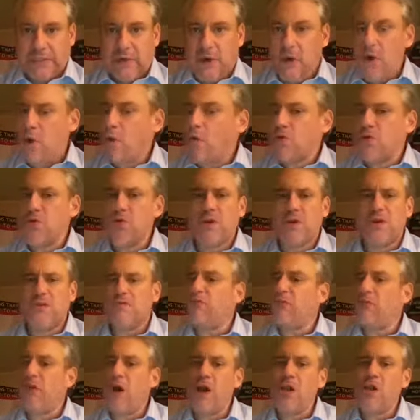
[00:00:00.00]
Oh, you can
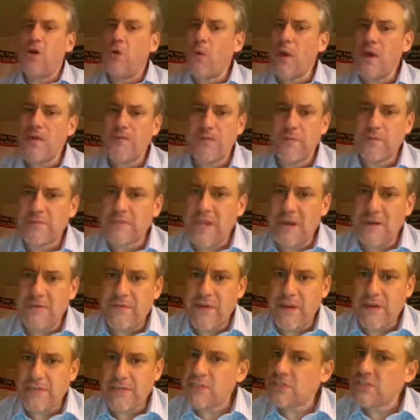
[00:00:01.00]
fall away from
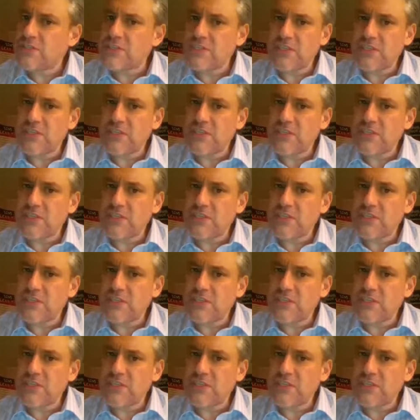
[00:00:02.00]
salvation,